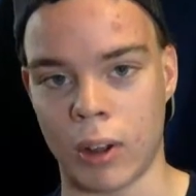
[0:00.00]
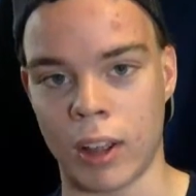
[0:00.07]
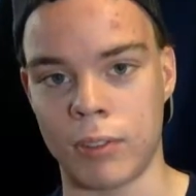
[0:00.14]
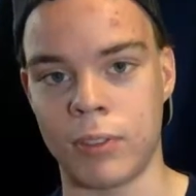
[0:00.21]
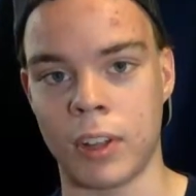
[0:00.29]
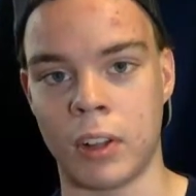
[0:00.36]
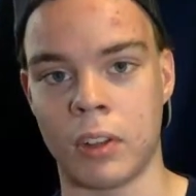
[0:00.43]
I
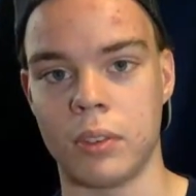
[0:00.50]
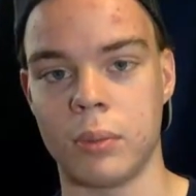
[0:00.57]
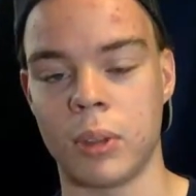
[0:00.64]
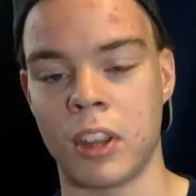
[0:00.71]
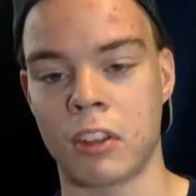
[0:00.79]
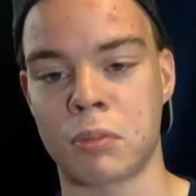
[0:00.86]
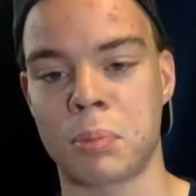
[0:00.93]
felt
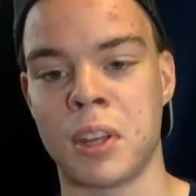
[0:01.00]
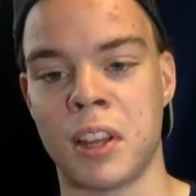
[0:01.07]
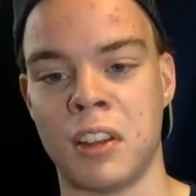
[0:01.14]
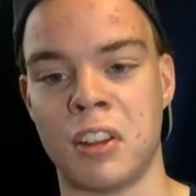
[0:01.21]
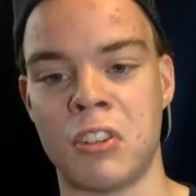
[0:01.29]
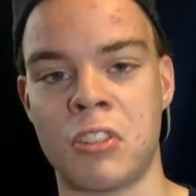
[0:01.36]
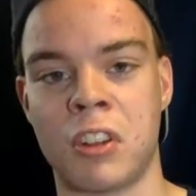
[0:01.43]
with SPI
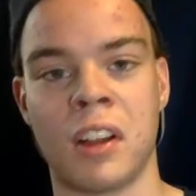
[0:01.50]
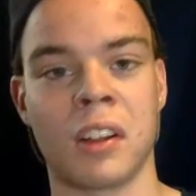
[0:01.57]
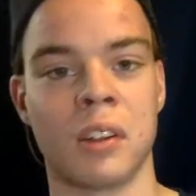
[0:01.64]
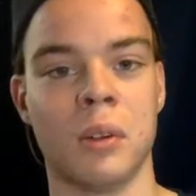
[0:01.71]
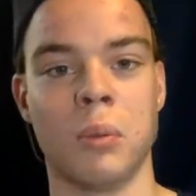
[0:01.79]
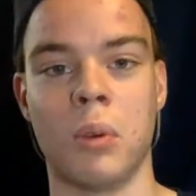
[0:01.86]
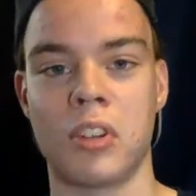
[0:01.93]

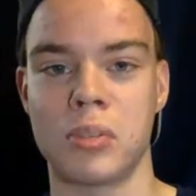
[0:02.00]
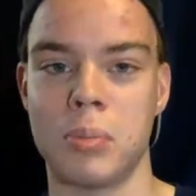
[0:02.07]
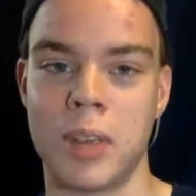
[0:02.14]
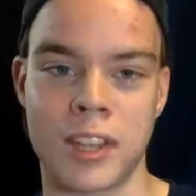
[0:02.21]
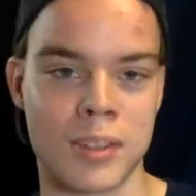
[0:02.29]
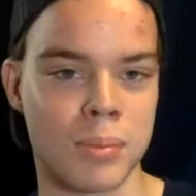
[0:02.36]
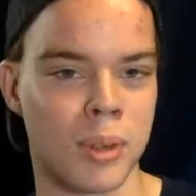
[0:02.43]
Ninjago. Wasn't
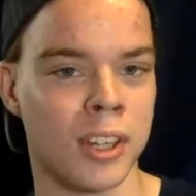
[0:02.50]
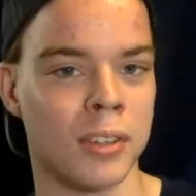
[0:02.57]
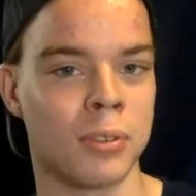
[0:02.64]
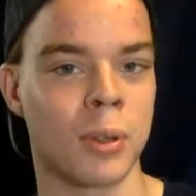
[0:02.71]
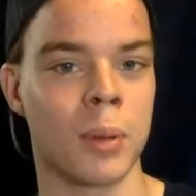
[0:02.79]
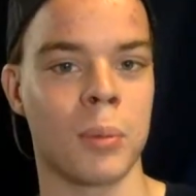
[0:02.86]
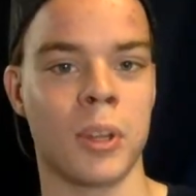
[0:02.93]
making money
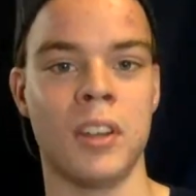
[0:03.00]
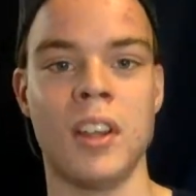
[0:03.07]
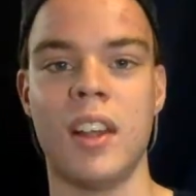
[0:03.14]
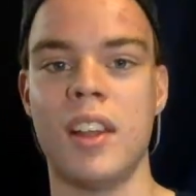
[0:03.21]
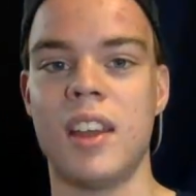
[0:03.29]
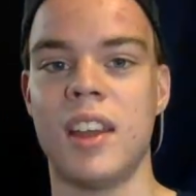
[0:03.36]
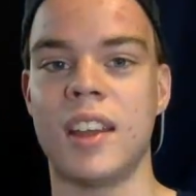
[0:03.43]
from it.
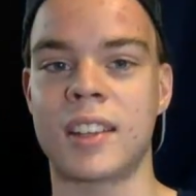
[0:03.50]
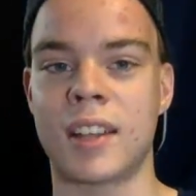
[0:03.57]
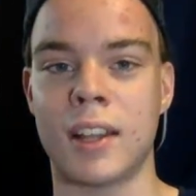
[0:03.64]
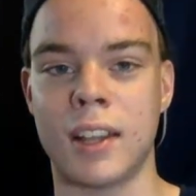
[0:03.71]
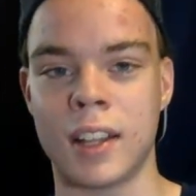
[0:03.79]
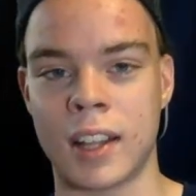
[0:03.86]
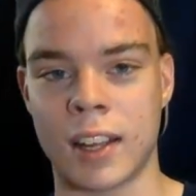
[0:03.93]
It
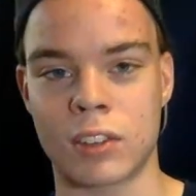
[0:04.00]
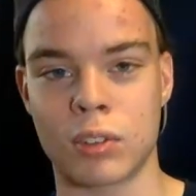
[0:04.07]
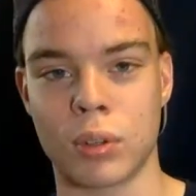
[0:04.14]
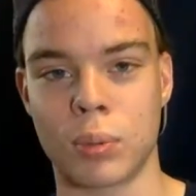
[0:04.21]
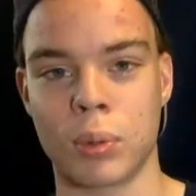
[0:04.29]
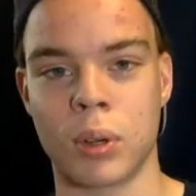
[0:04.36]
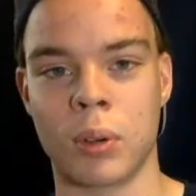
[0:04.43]
kind of got
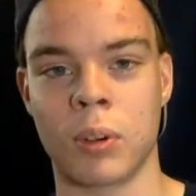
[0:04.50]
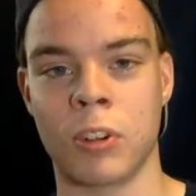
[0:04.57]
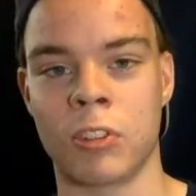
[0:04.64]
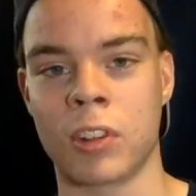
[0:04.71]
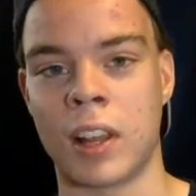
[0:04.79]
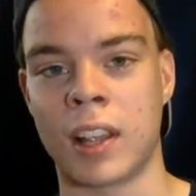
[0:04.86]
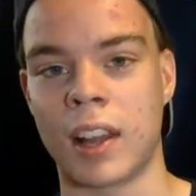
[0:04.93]
to a point where it
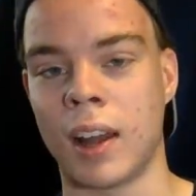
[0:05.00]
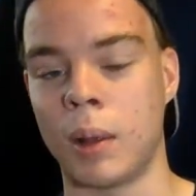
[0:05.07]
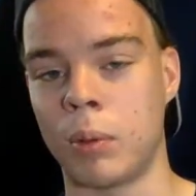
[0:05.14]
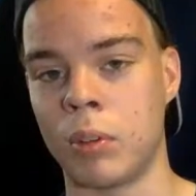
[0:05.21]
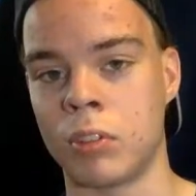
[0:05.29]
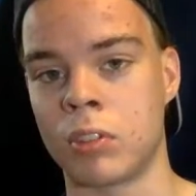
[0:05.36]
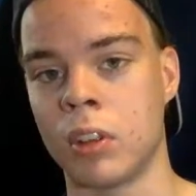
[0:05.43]
was like I
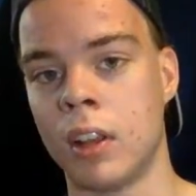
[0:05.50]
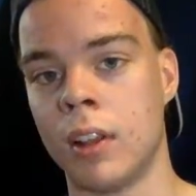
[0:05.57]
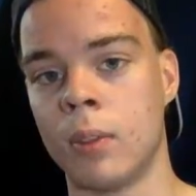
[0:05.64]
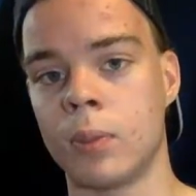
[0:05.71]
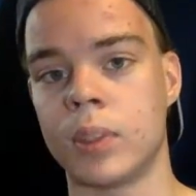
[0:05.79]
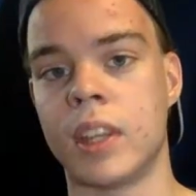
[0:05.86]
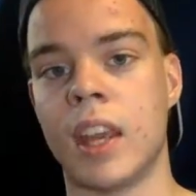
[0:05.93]
was
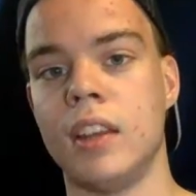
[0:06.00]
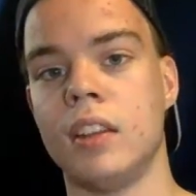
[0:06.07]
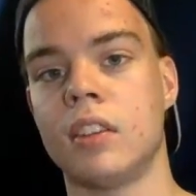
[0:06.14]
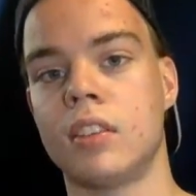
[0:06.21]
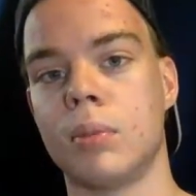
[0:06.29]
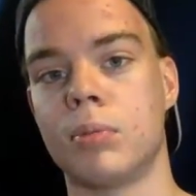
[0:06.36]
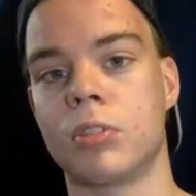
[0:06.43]

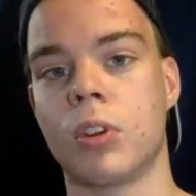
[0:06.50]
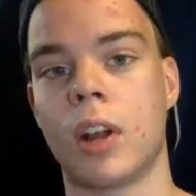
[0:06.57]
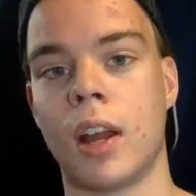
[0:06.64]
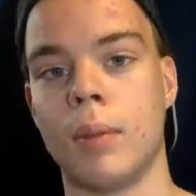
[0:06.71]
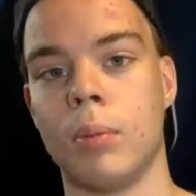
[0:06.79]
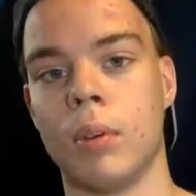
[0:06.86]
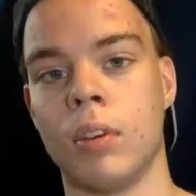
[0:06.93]
gaining
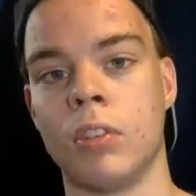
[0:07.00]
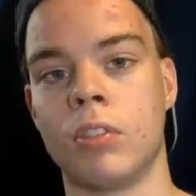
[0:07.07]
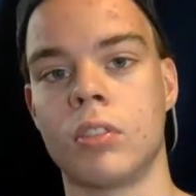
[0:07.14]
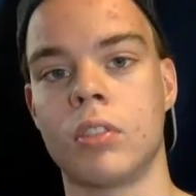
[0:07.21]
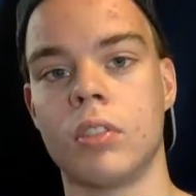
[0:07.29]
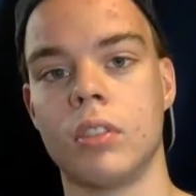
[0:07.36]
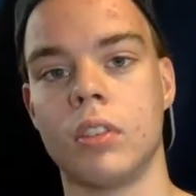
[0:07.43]

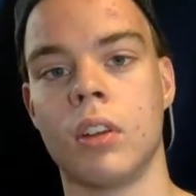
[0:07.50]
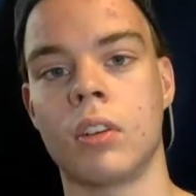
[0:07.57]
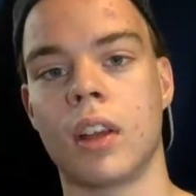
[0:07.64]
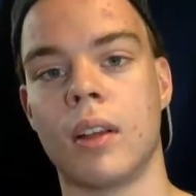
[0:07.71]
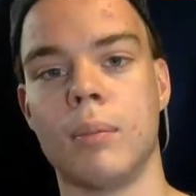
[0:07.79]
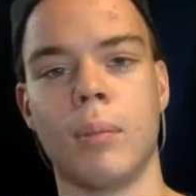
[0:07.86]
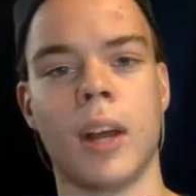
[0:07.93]
subscribers.
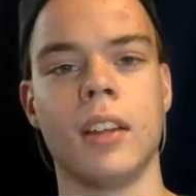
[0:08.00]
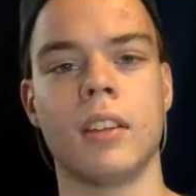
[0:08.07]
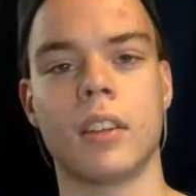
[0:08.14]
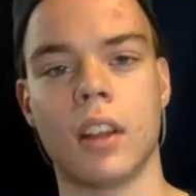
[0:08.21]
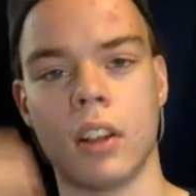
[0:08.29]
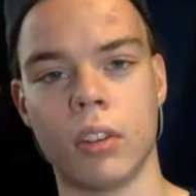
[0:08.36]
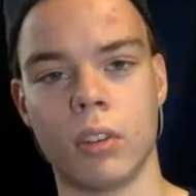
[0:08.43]
Okay, my
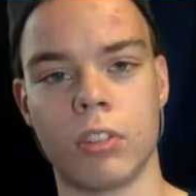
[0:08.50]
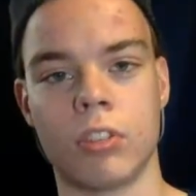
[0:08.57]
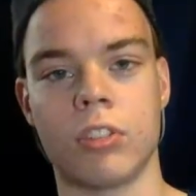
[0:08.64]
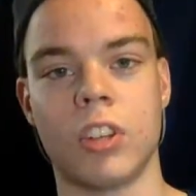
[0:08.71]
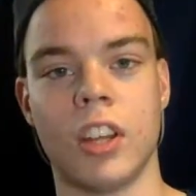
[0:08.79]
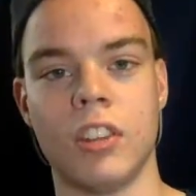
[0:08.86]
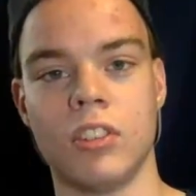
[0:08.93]
color is
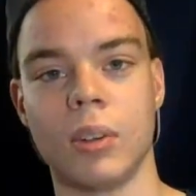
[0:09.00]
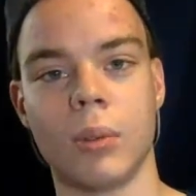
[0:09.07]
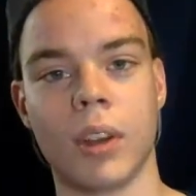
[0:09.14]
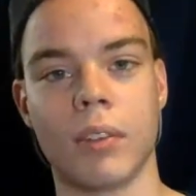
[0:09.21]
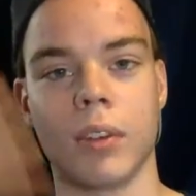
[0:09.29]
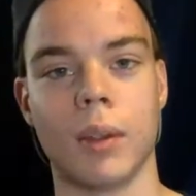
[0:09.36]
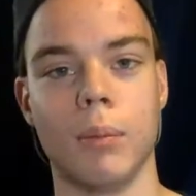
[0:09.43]
changing
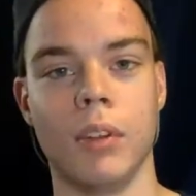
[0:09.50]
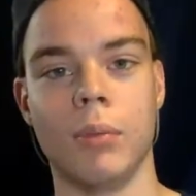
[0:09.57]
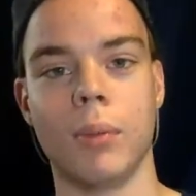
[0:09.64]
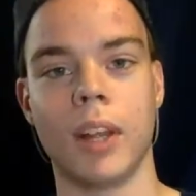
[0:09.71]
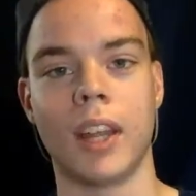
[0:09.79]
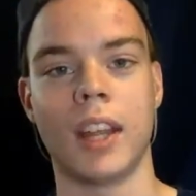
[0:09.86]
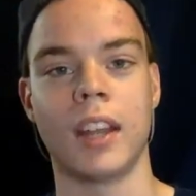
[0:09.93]
whenever I move
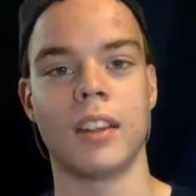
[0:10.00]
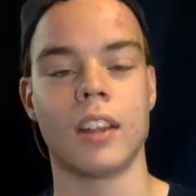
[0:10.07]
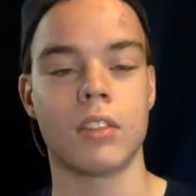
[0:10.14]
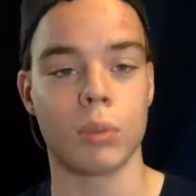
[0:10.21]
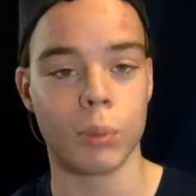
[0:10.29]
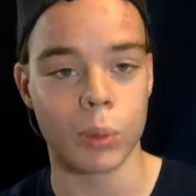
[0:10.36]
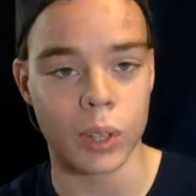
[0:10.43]
my hand.
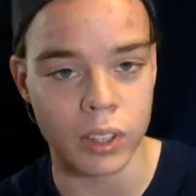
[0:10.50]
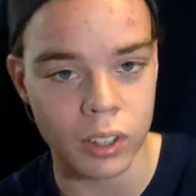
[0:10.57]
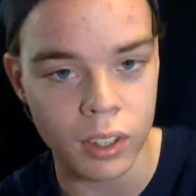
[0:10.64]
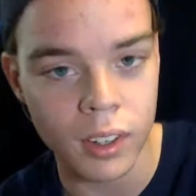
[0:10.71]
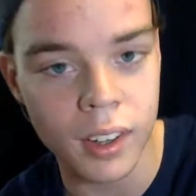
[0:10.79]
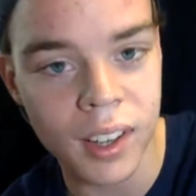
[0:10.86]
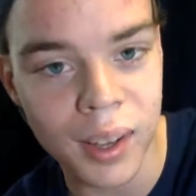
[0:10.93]
That's weird.
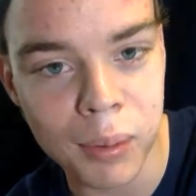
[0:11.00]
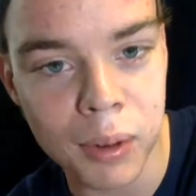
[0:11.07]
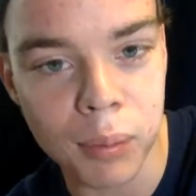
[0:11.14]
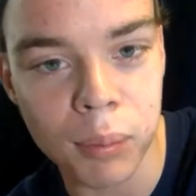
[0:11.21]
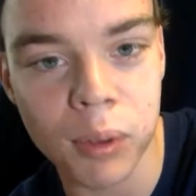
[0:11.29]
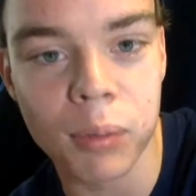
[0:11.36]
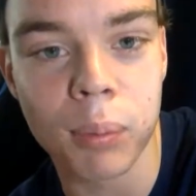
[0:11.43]
I'm
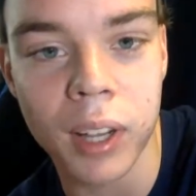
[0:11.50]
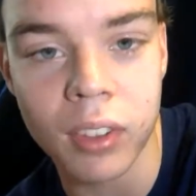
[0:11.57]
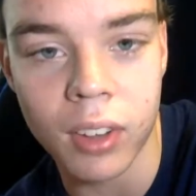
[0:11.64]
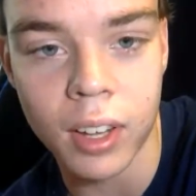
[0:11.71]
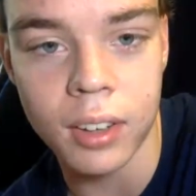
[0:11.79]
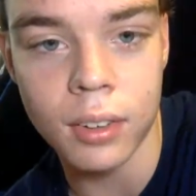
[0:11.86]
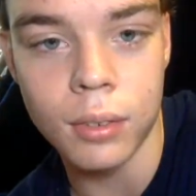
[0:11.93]
gonna move my
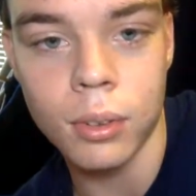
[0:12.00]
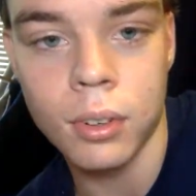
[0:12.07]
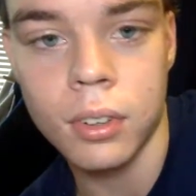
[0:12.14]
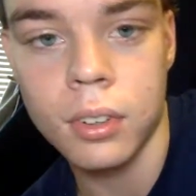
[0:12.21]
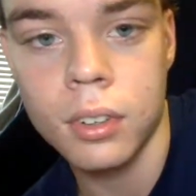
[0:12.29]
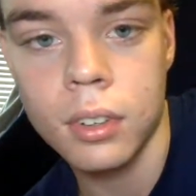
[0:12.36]
light over.